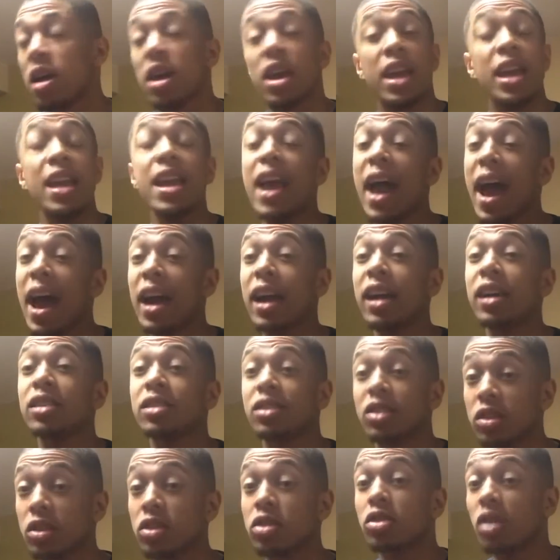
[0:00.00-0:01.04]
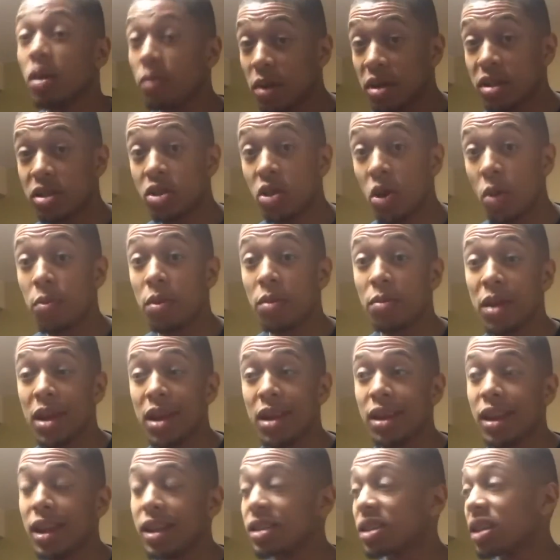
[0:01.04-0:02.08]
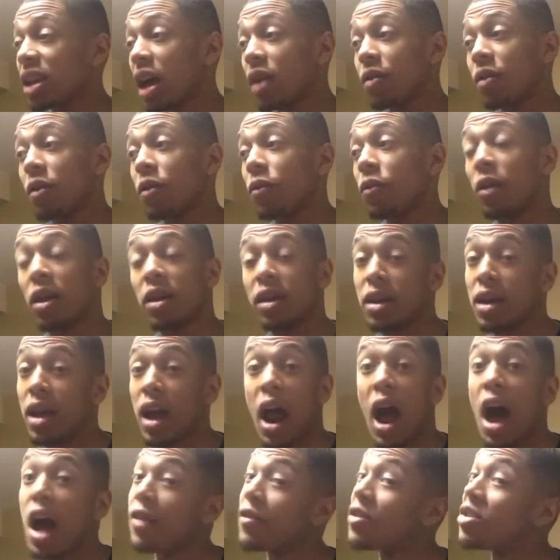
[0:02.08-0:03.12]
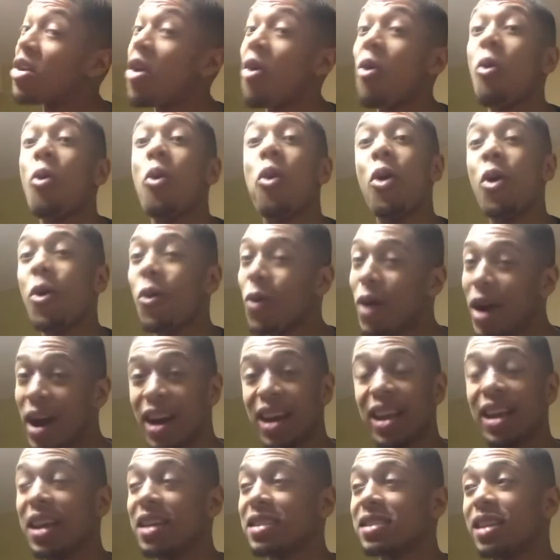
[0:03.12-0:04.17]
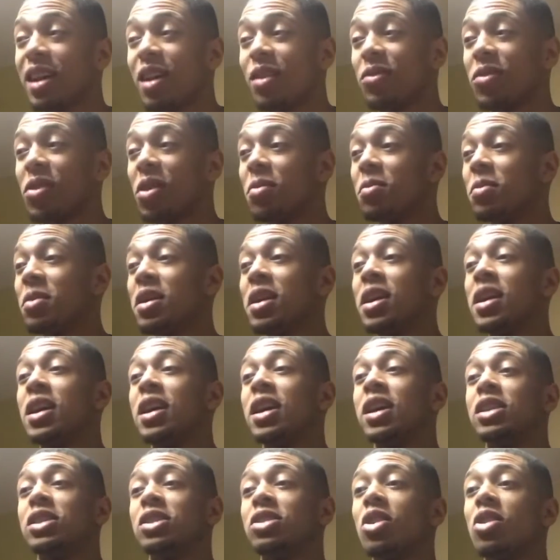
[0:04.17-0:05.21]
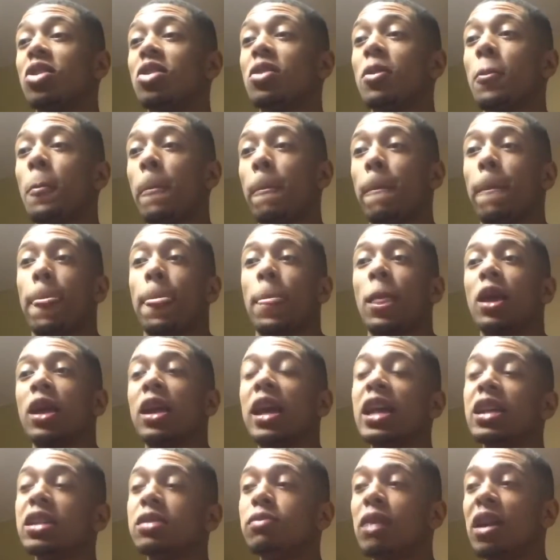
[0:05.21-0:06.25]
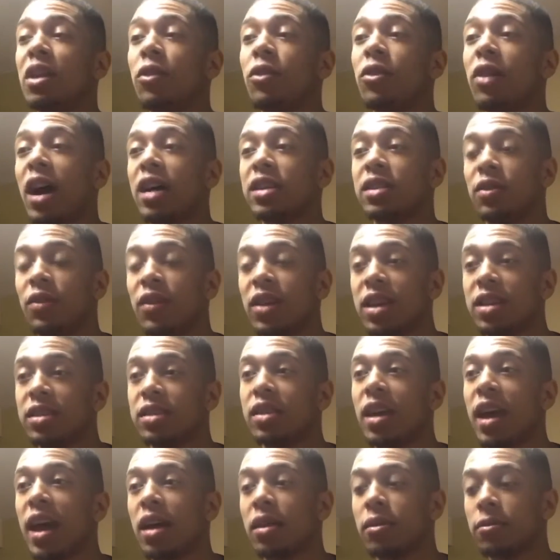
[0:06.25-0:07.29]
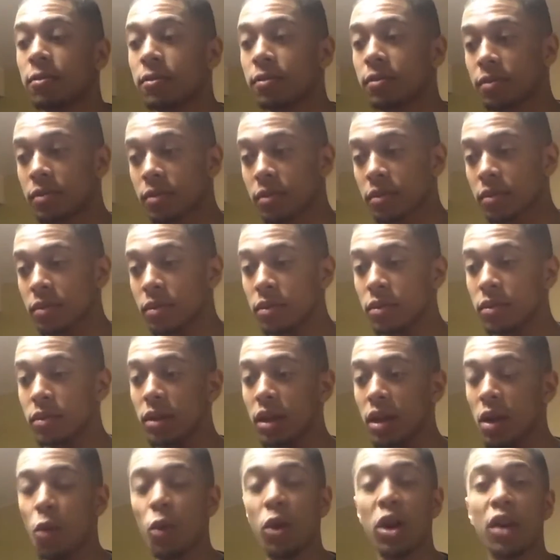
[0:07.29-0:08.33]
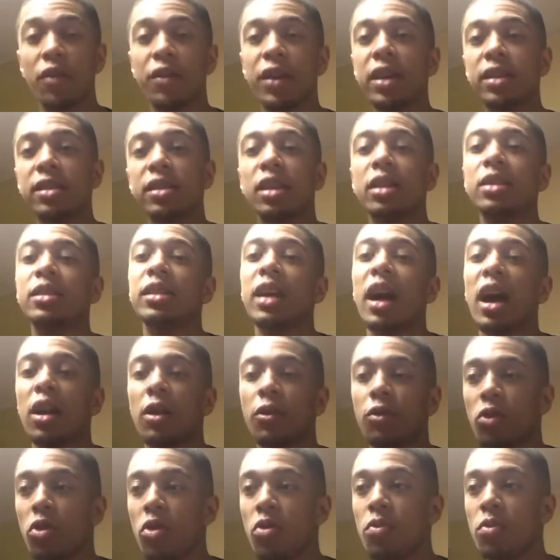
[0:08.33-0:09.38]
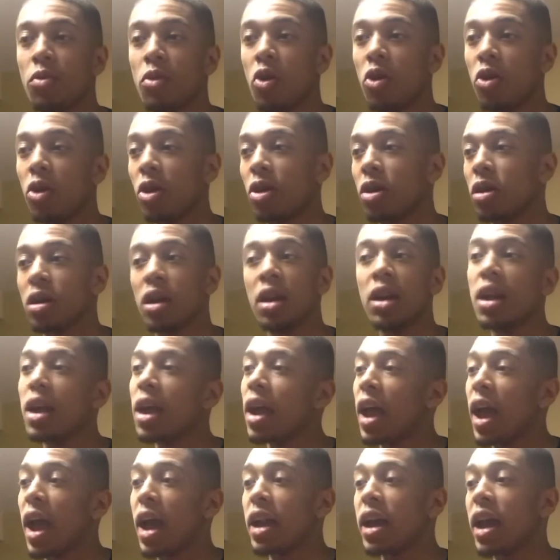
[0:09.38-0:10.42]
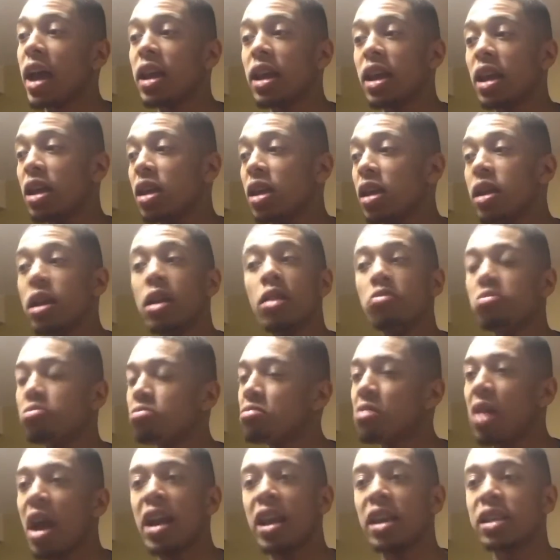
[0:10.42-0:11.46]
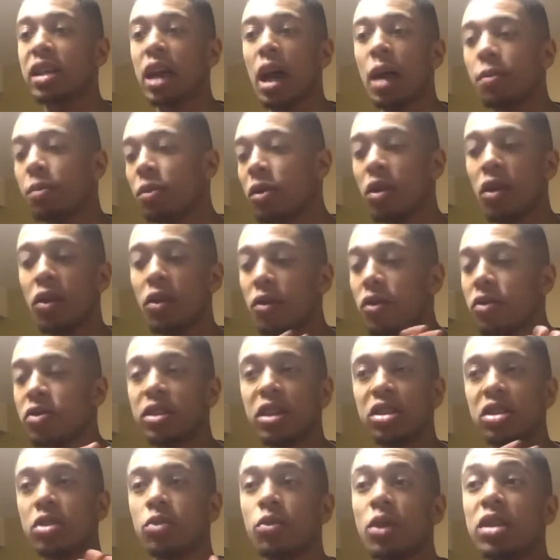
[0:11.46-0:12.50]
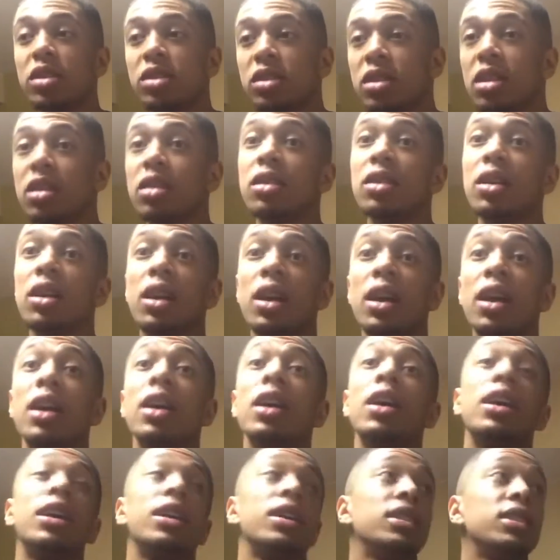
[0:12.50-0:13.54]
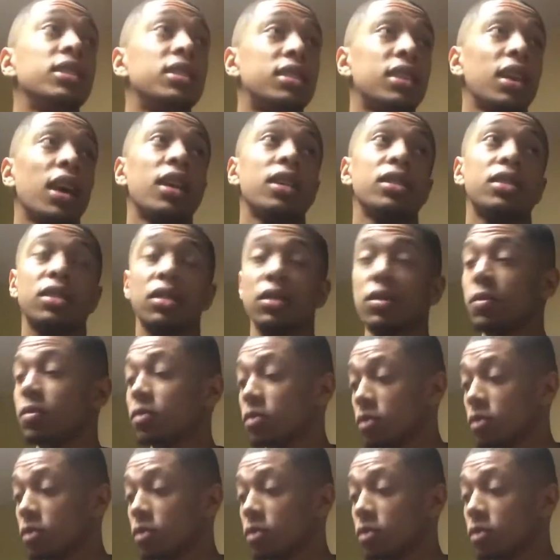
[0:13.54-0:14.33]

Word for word: He has so much dopamine, it's not even funny. I don't even know where he gets that from. So his main philosophy is that whenever he's inside a room or in any any type of situation, he says,